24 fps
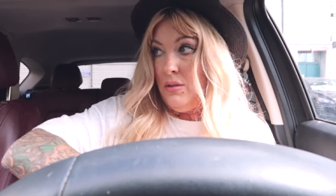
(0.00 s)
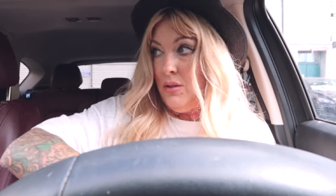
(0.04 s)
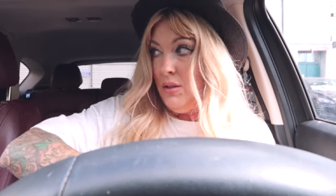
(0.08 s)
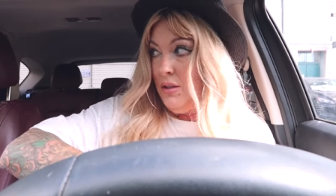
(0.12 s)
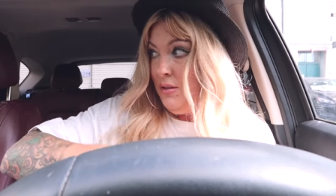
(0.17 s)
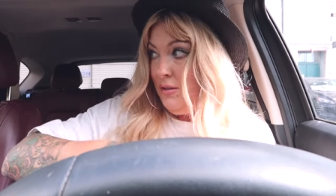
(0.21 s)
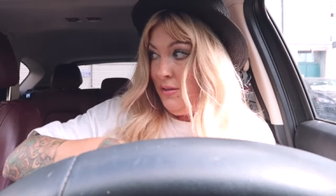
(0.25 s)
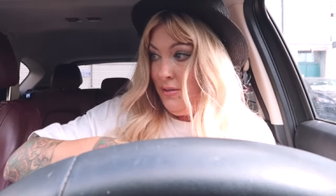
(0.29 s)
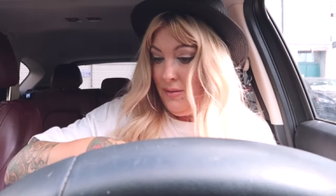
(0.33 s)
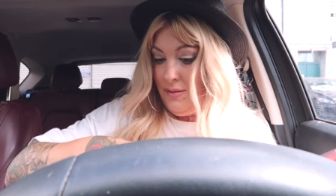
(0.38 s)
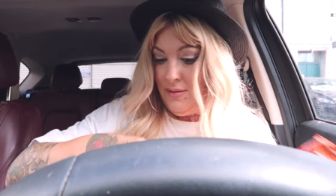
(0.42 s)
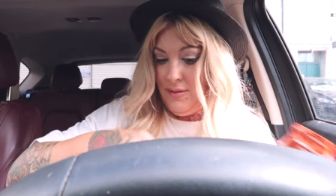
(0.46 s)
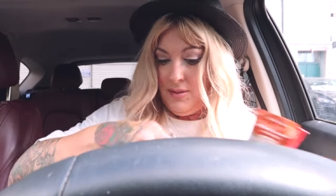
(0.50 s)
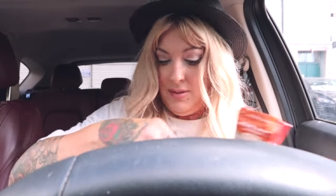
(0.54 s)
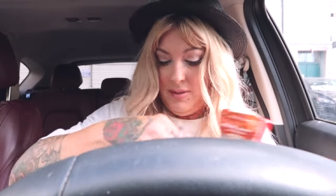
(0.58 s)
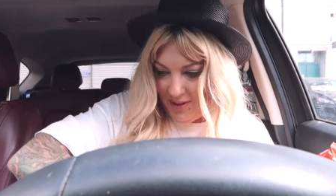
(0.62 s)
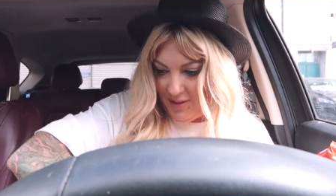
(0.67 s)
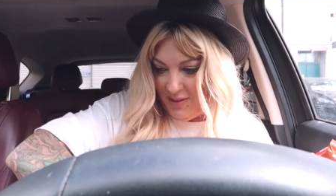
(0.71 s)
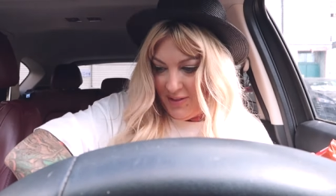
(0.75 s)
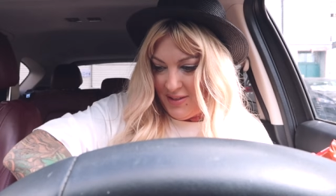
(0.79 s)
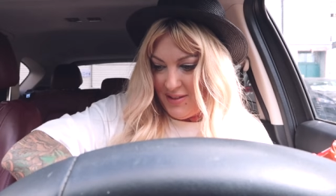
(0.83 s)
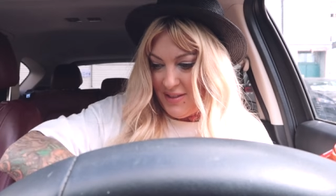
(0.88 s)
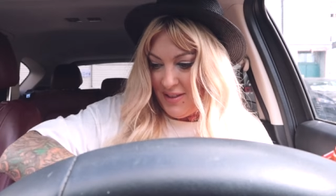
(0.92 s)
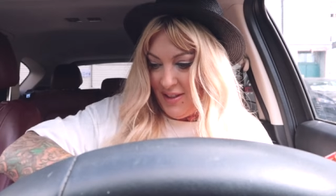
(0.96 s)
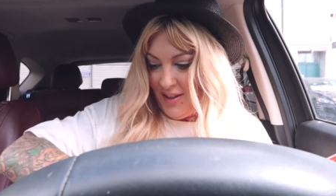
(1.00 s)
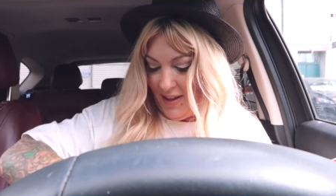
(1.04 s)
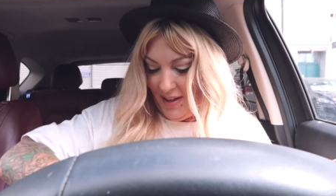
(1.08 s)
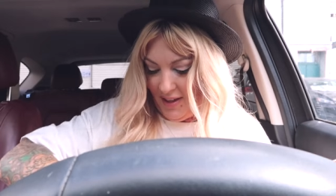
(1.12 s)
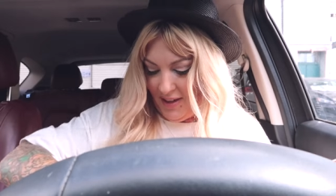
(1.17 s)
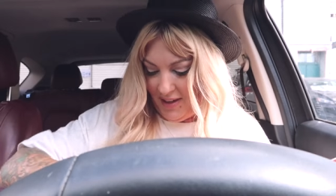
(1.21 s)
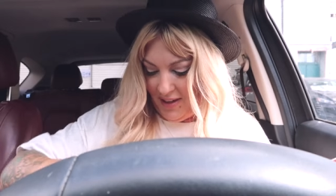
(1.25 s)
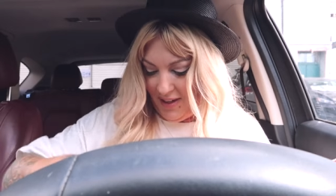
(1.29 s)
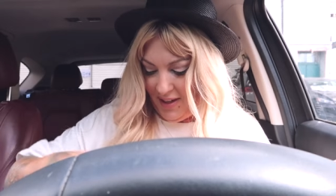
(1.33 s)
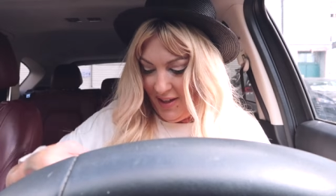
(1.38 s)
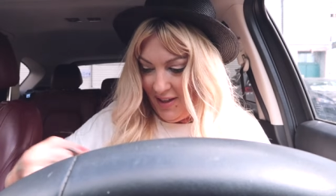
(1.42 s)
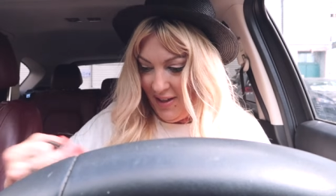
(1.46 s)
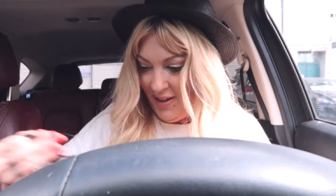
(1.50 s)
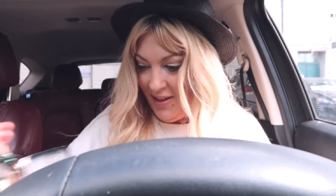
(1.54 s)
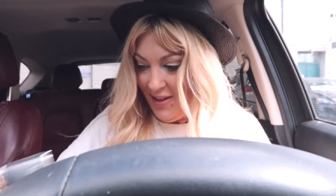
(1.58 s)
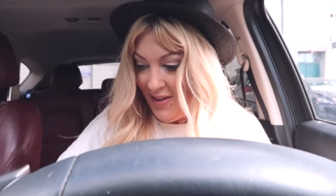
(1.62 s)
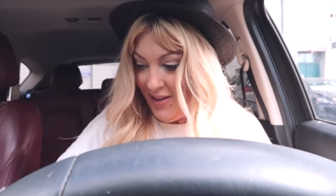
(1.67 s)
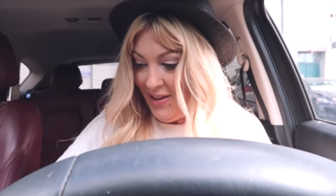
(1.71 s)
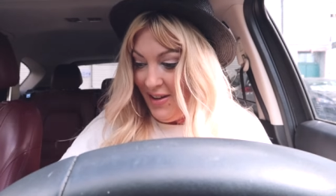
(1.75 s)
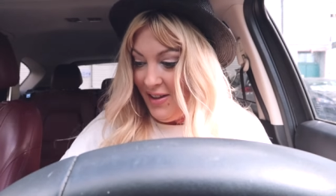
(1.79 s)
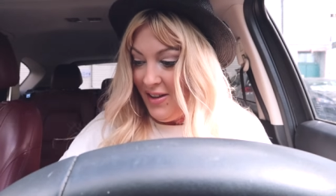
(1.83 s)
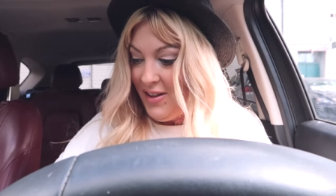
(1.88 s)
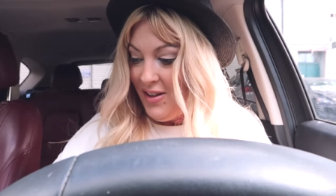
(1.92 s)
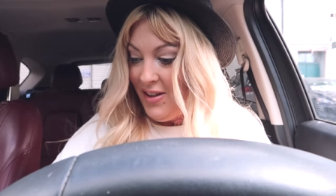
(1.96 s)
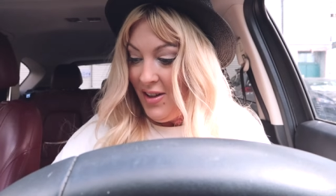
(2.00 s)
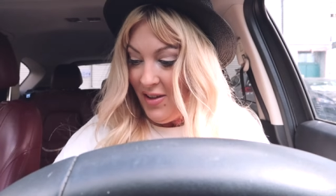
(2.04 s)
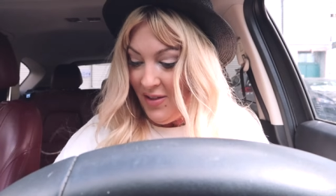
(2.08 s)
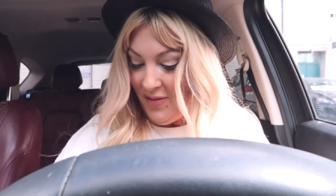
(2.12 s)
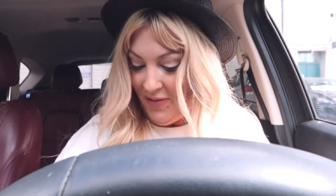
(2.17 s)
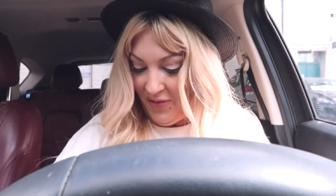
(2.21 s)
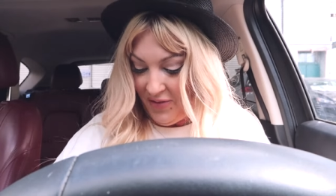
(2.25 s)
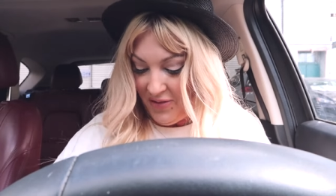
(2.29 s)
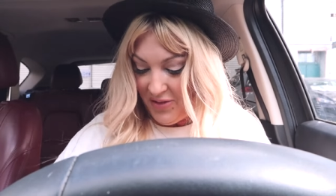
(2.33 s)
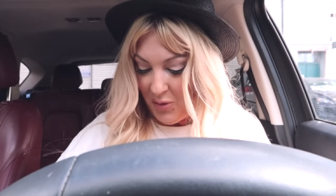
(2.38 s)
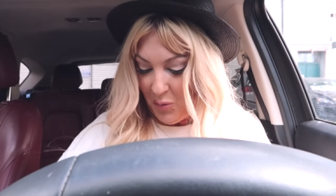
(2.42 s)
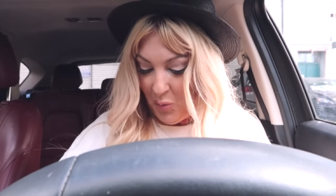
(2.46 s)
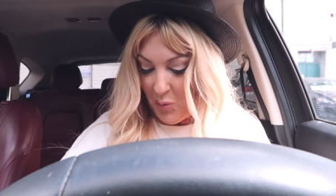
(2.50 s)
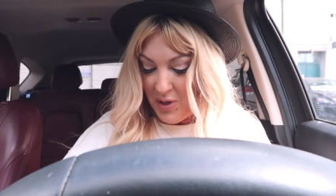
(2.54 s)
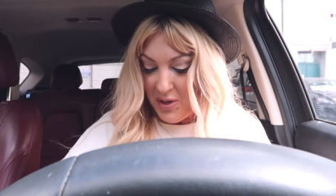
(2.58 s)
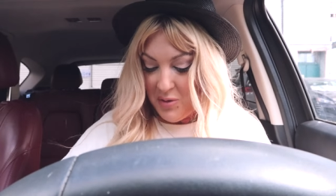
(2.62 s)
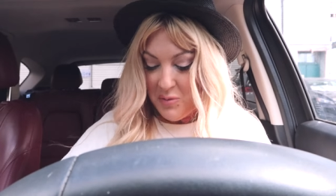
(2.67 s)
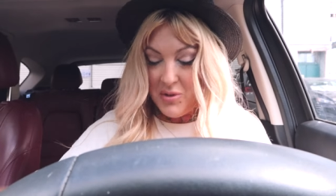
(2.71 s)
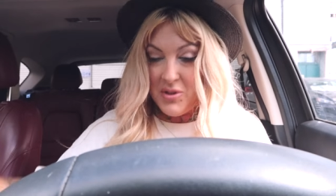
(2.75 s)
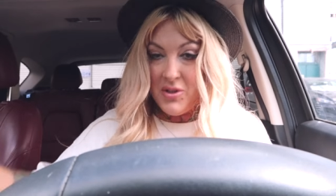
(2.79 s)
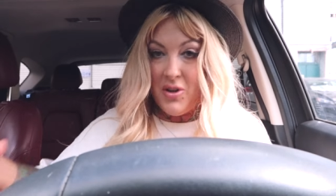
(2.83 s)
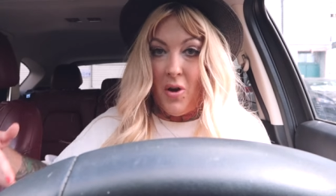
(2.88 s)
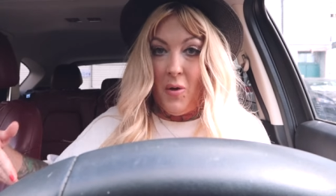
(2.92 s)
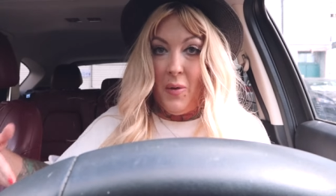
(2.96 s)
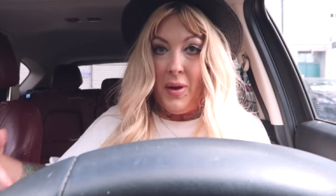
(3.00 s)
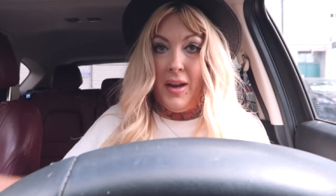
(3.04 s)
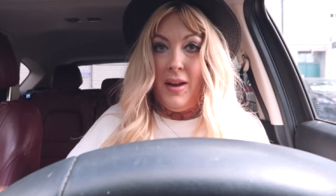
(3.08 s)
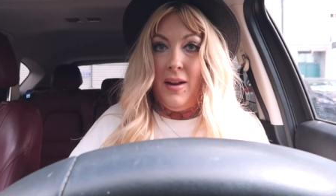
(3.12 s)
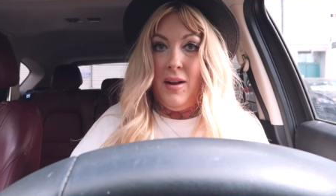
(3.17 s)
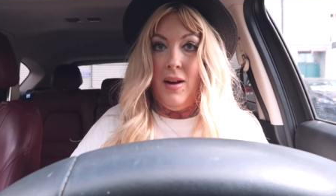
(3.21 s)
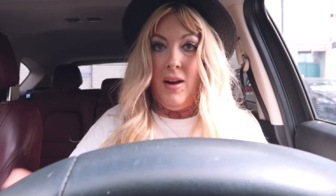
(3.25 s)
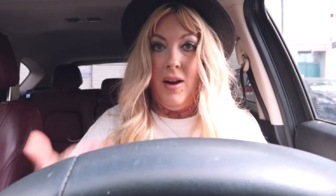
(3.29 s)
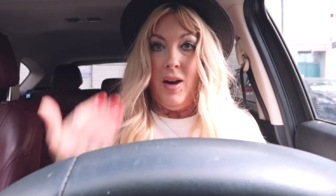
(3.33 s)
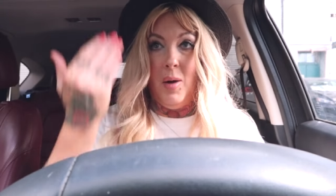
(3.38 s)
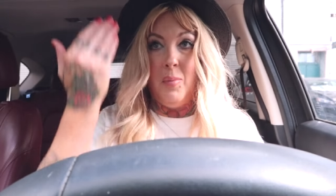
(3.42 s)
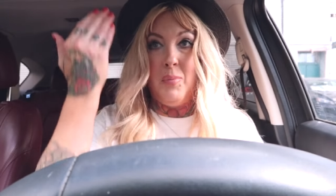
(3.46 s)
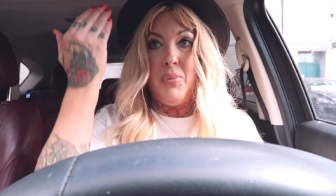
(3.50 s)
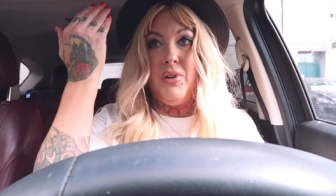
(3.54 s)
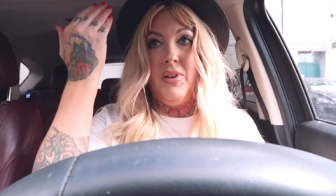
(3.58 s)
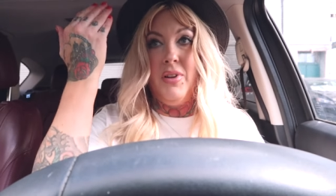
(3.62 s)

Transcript: It was like, the wind was going up